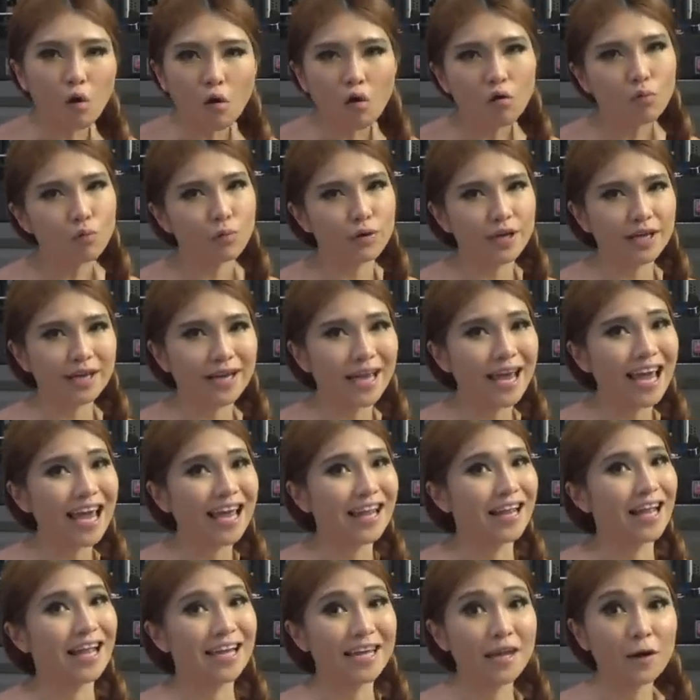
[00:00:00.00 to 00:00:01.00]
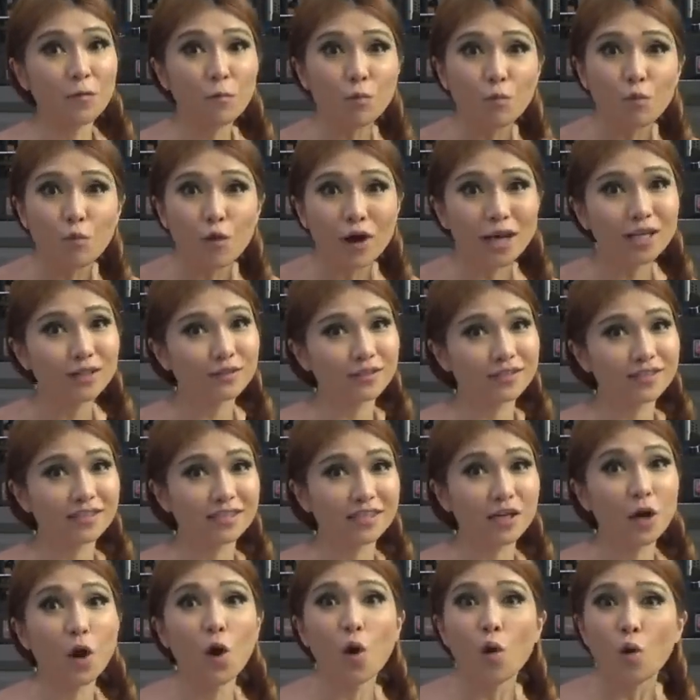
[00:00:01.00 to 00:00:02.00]
all week and I can't wait to
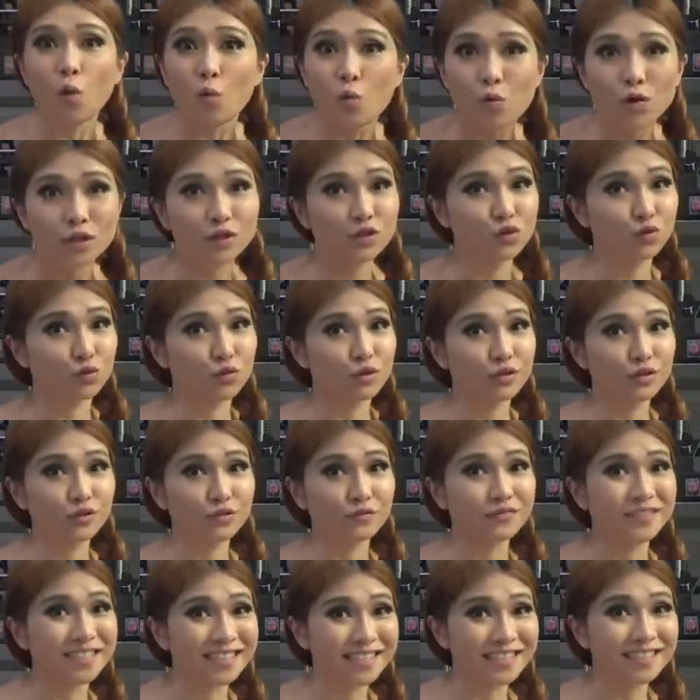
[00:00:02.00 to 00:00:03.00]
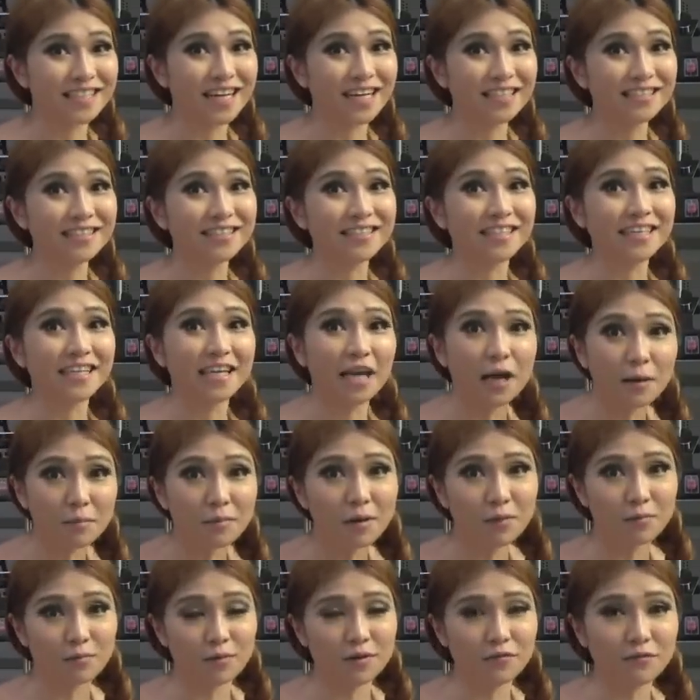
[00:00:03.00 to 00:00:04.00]
see what sorts of designs they
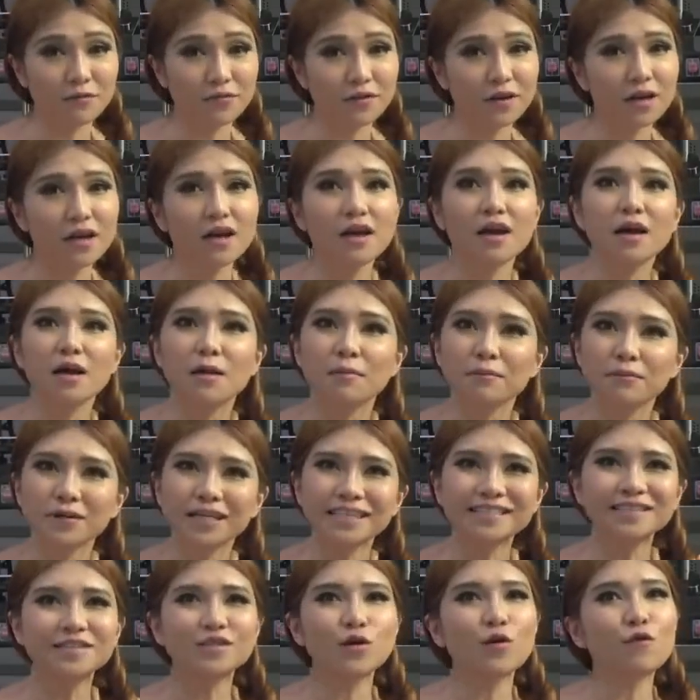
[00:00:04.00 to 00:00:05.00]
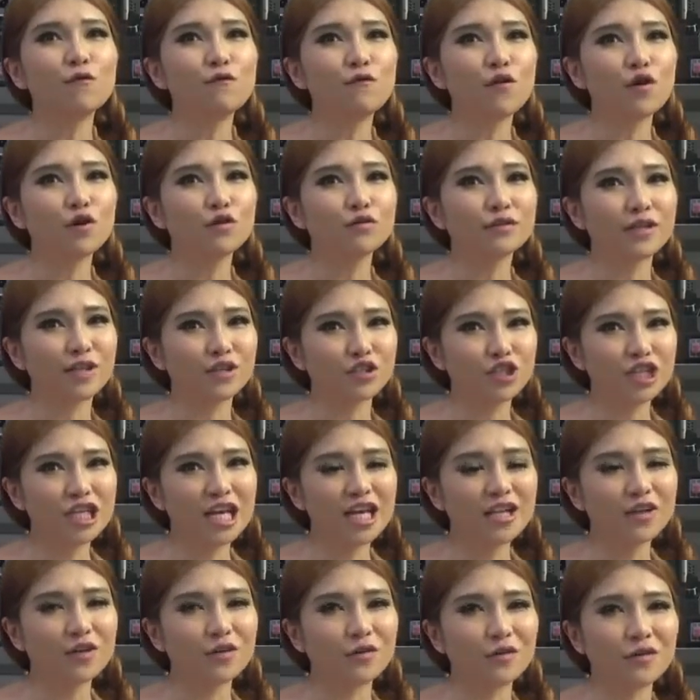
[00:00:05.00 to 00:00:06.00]
come up with. Please go follow their
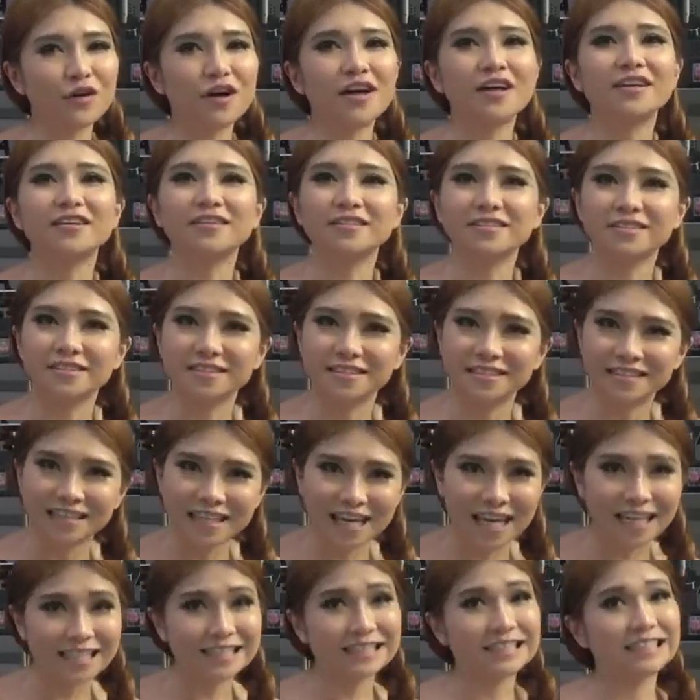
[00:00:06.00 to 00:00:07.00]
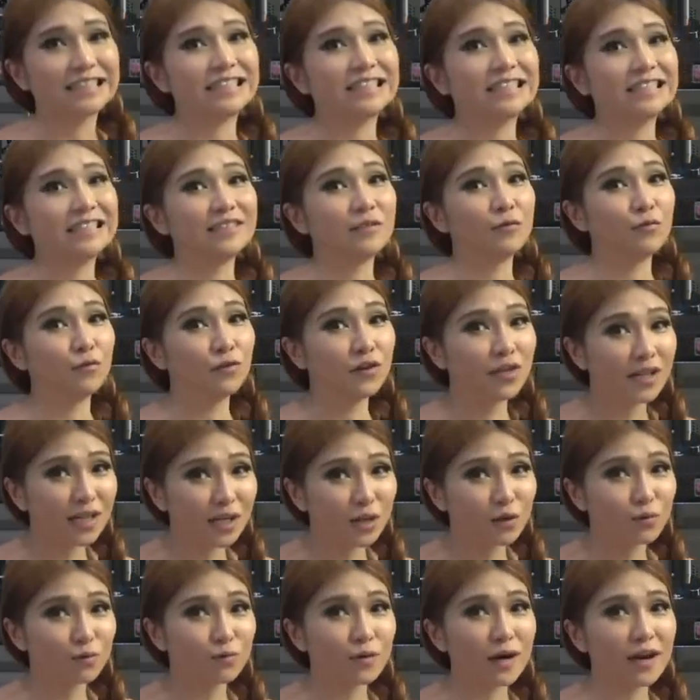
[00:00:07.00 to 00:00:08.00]
channel. Yes, it's a
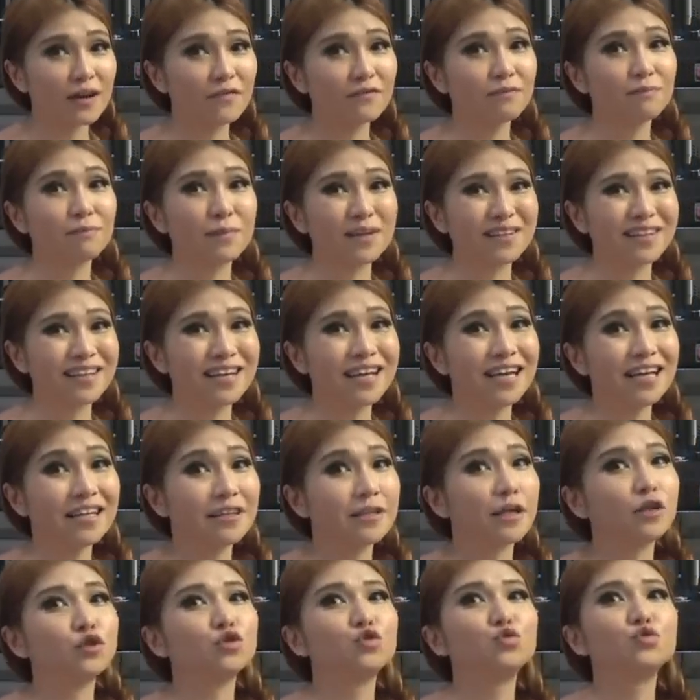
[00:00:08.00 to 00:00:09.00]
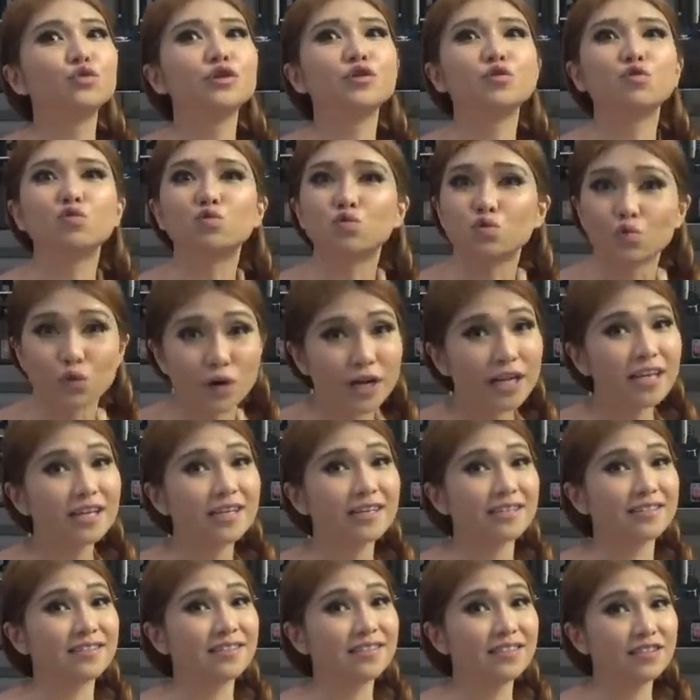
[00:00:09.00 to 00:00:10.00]
little rough, but they're doing
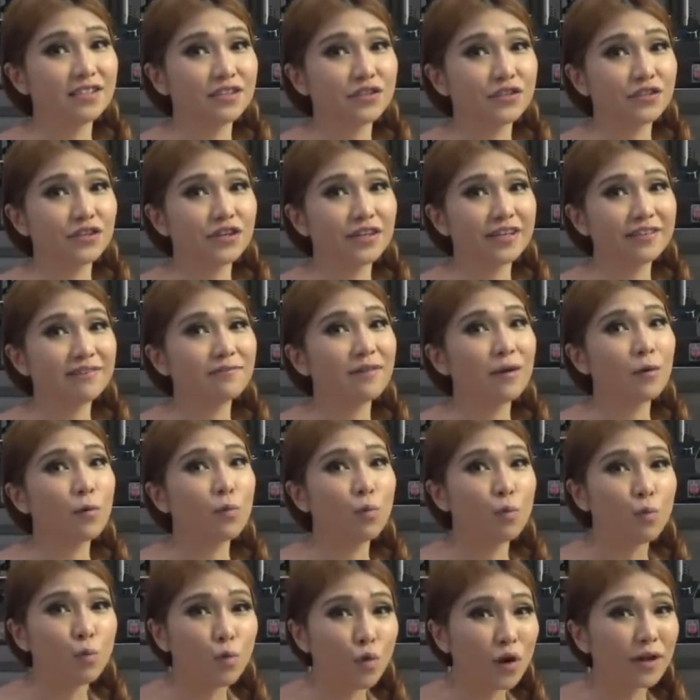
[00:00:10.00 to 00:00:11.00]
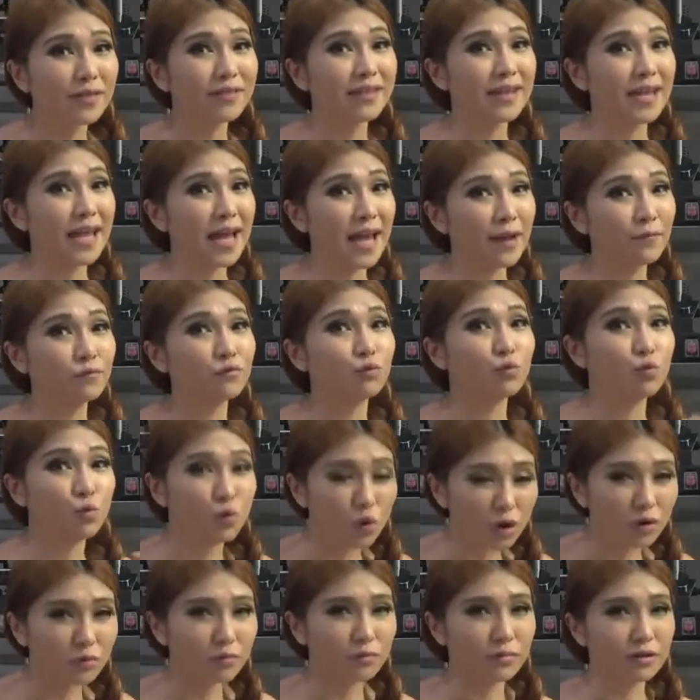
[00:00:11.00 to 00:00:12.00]
great considering what they have to
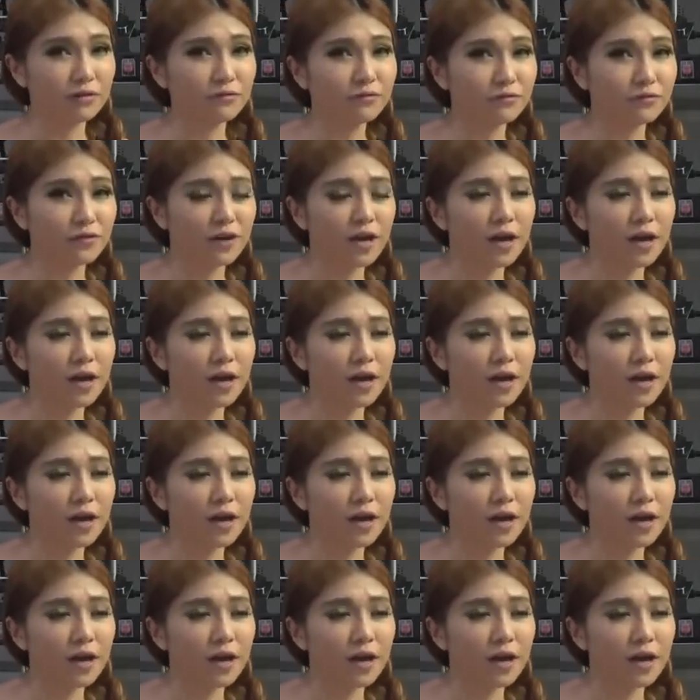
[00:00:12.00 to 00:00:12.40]
work with.